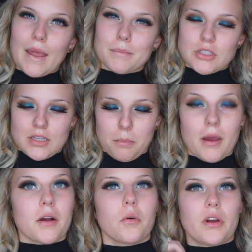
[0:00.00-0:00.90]
just going to
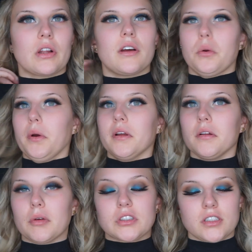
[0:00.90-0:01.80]
pack oil on
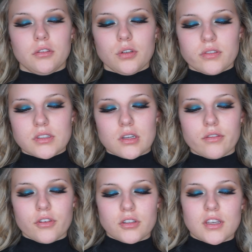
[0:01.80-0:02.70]
oil, which I don't know if it's good
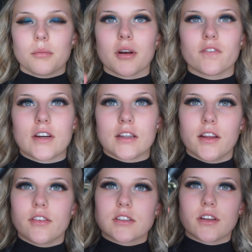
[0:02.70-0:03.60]
for your skin, but I freaking
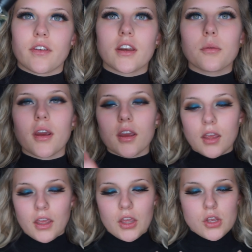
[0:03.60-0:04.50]
love this stuff anyway.
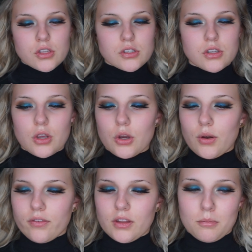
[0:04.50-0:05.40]
So
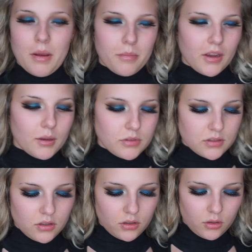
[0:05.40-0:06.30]
I feel like my makeup
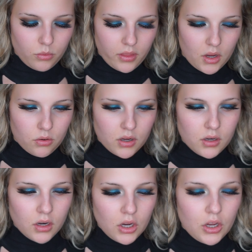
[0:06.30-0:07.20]
doesn't look good without
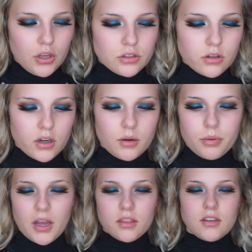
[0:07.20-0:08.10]
it. So I'm going to
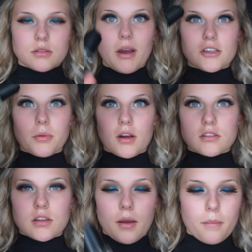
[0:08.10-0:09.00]
apply the
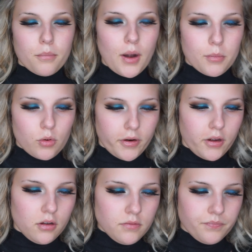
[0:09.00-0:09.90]
Smashbox Primer
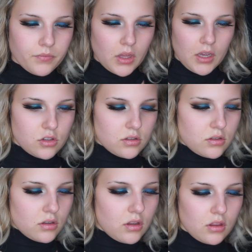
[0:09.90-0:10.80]
Oil. Just
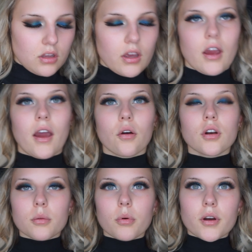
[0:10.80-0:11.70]
the
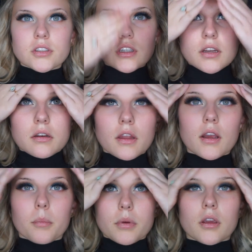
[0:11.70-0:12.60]
outer portion, like
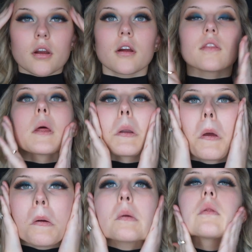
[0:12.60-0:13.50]
up here, and then
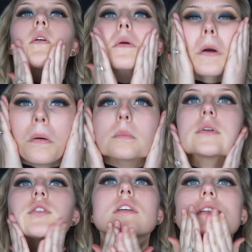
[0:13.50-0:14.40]
like on my
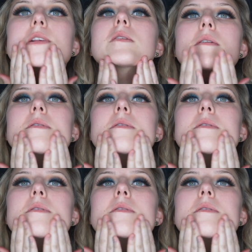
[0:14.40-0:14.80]
cheeks.